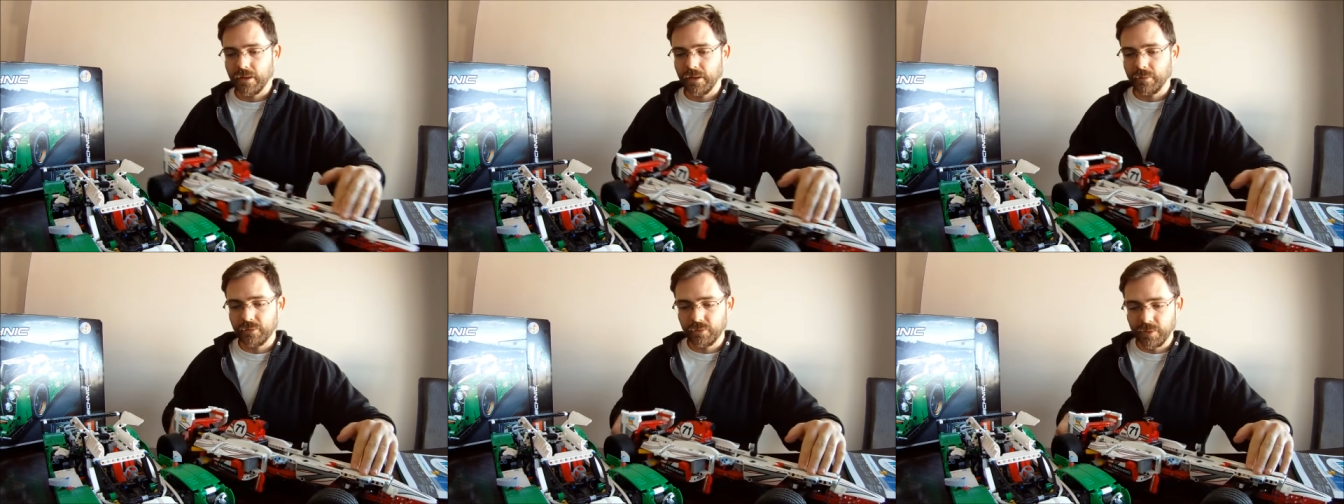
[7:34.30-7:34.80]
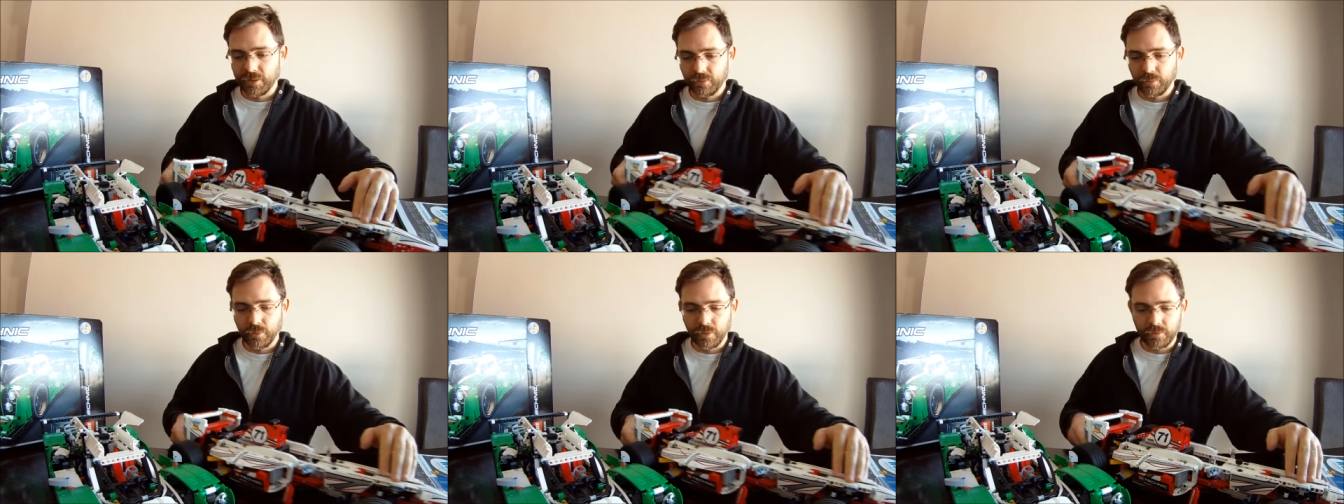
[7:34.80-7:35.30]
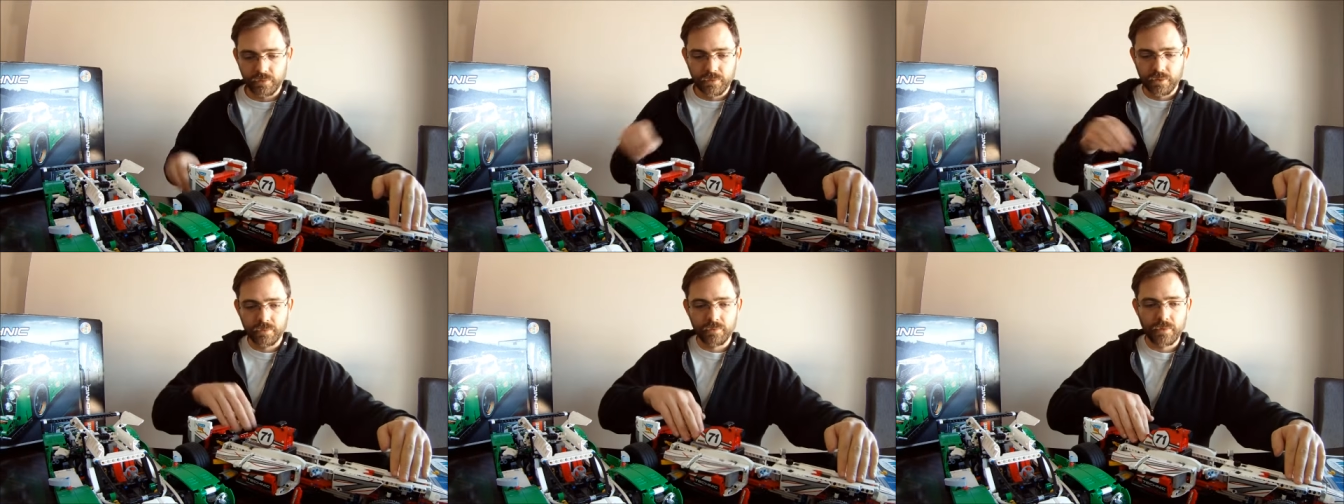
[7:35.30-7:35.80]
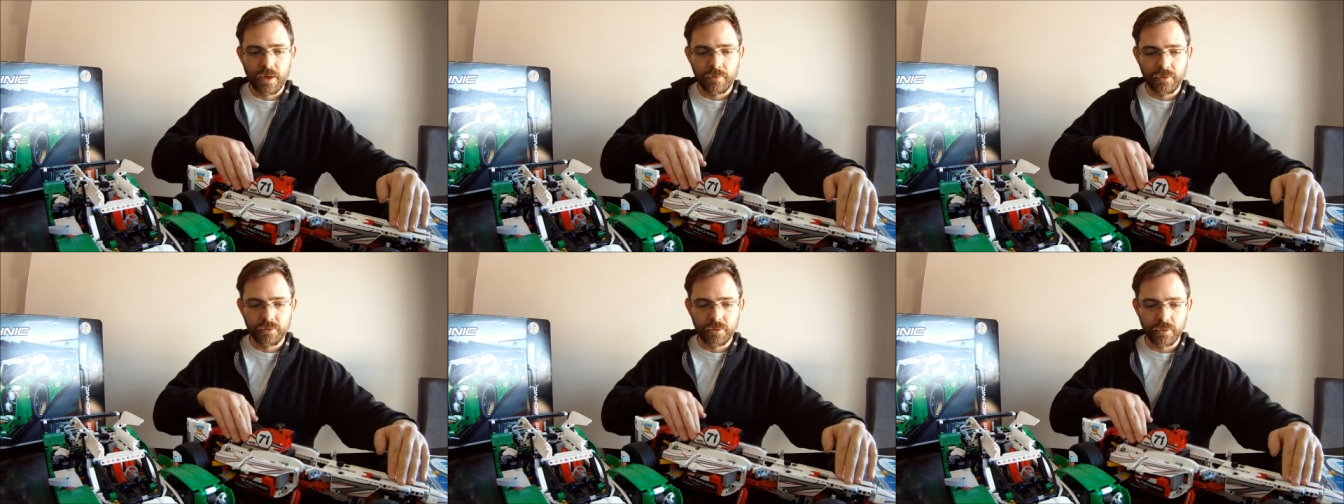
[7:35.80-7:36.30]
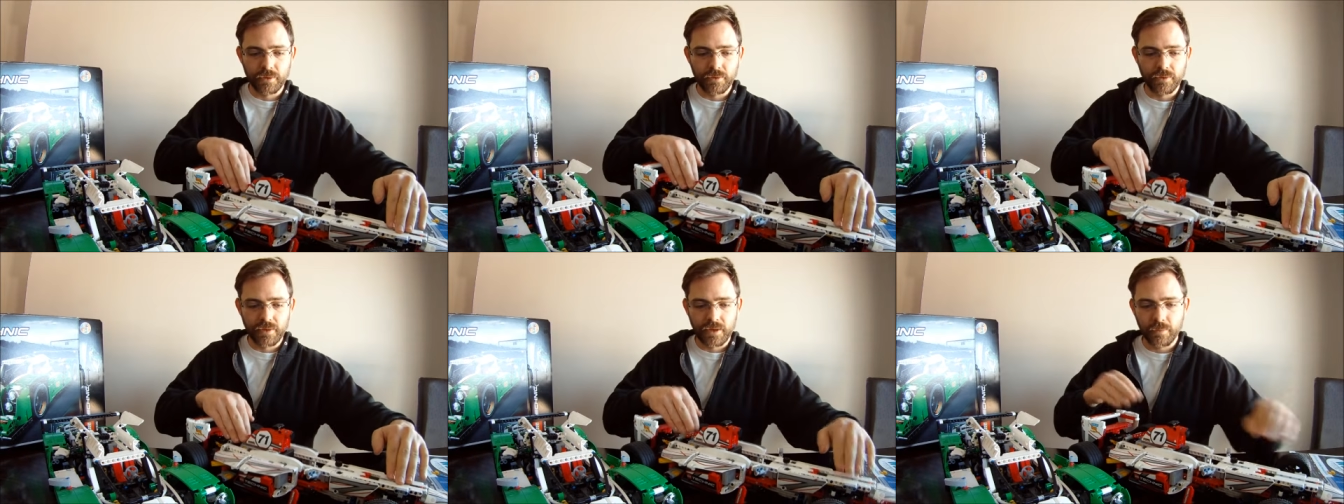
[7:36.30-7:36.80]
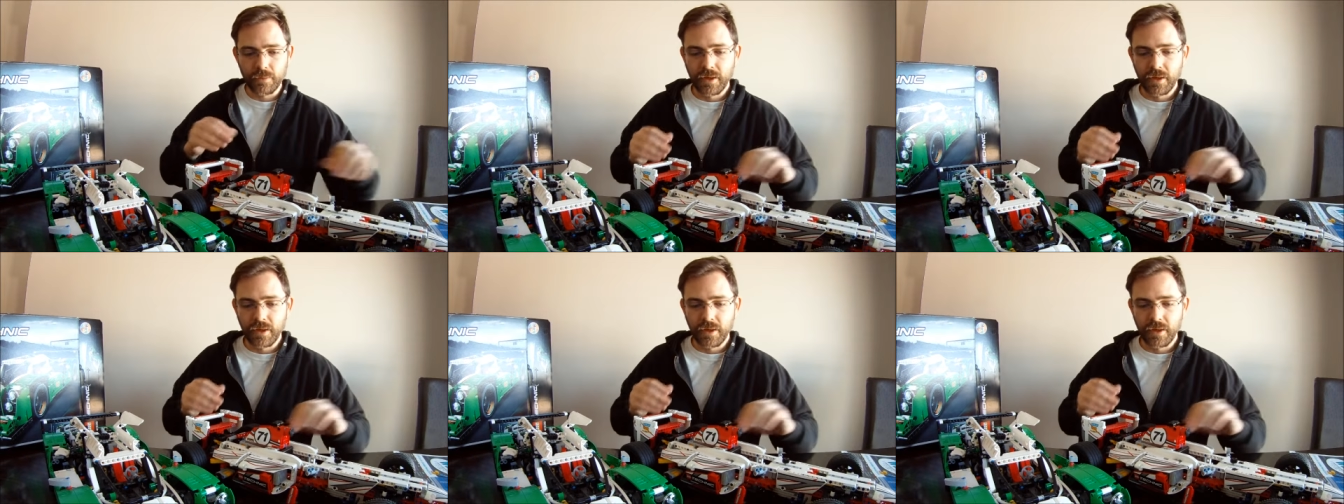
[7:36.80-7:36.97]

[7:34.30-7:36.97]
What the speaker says: Suspension works, obviously works the same.